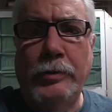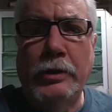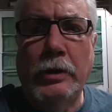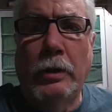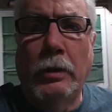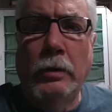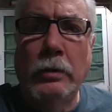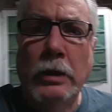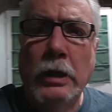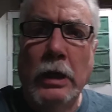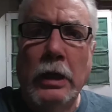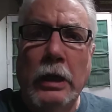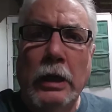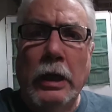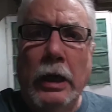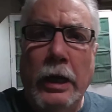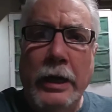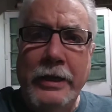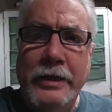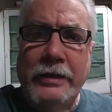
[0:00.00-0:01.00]
So
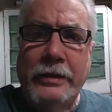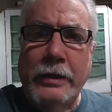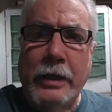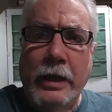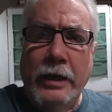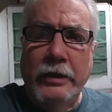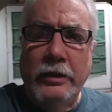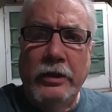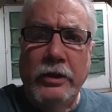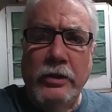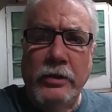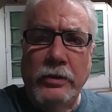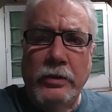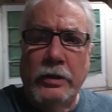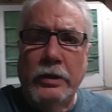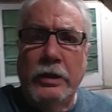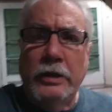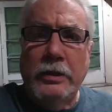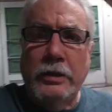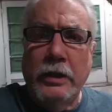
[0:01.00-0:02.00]
I decided to use
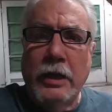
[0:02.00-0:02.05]
this.